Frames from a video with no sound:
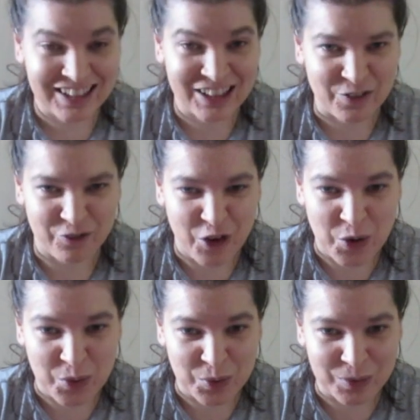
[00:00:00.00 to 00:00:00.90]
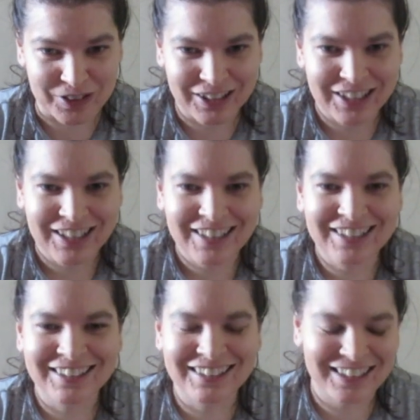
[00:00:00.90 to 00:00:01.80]
the phone.
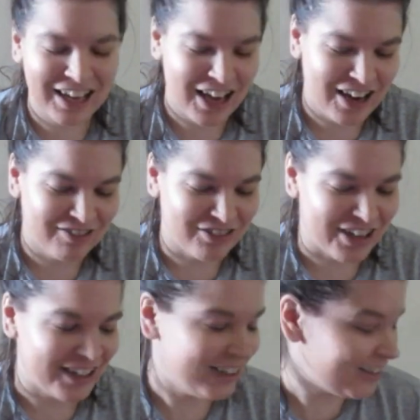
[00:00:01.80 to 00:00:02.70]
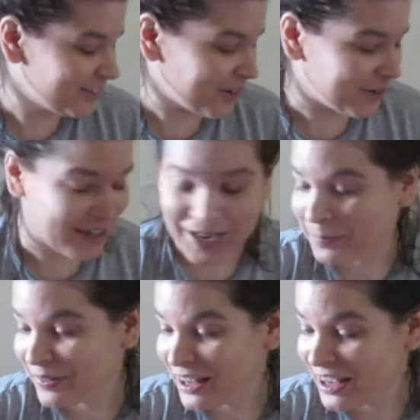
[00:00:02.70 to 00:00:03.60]
Right, so okay,
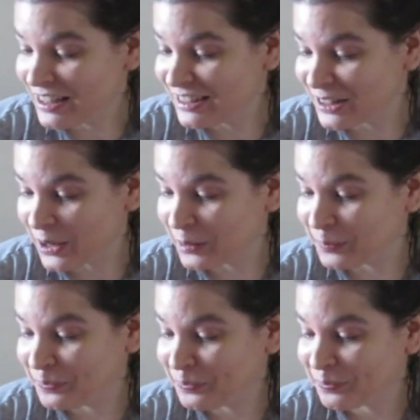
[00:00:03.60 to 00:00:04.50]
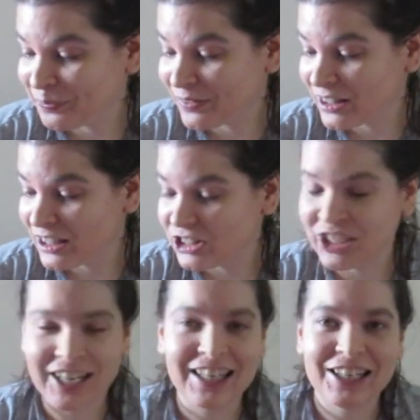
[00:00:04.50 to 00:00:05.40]
so
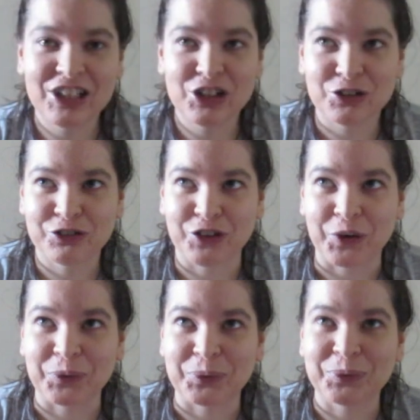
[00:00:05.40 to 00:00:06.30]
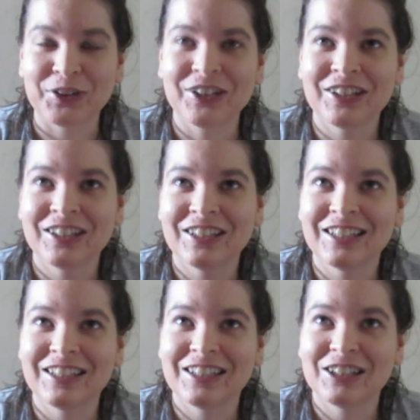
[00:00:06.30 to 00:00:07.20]
checking your phone
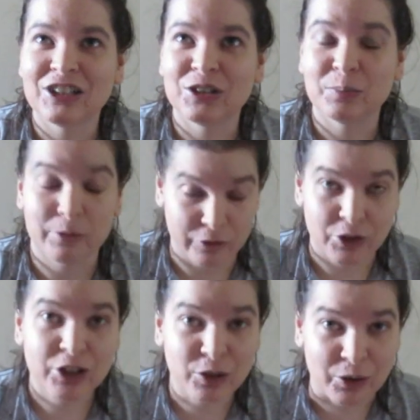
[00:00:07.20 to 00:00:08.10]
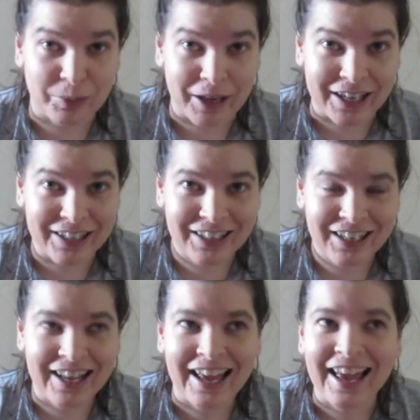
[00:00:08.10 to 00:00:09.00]
before you go to bed
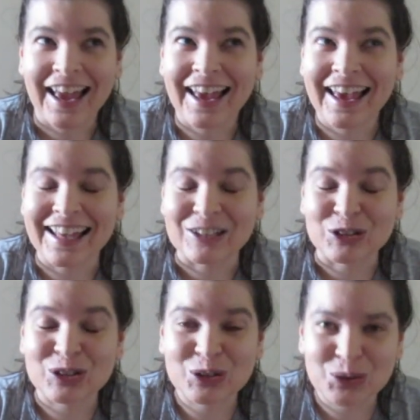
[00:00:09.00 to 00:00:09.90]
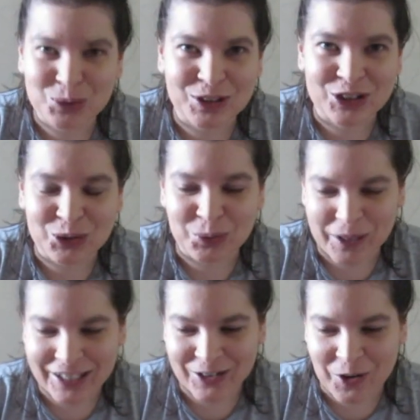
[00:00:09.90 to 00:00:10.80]
and as soon as you
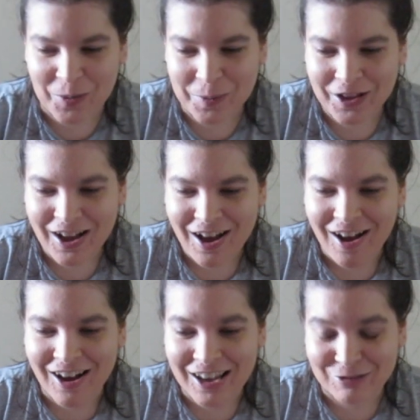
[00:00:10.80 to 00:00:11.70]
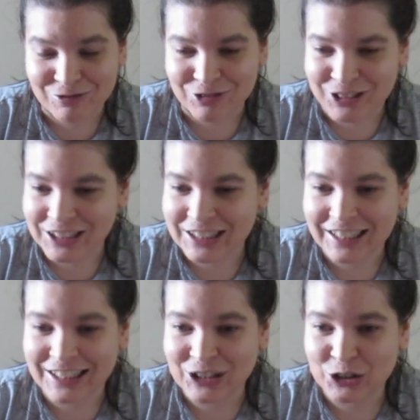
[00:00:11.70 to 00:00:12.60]
wake up. I have
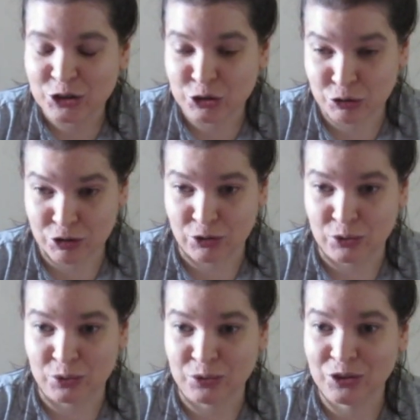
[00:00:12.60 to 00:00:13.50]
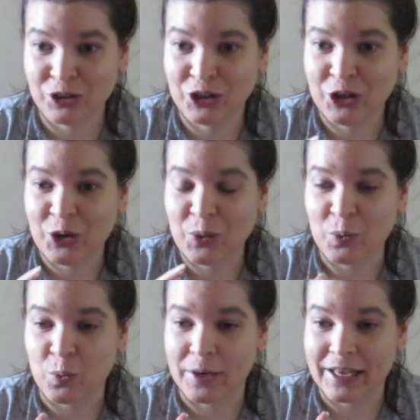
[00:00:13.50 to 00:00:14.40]
really struggled
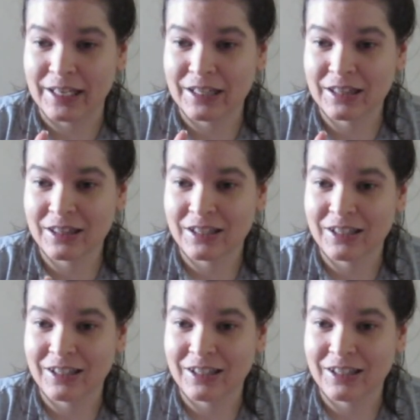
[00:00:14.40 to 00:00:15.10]
with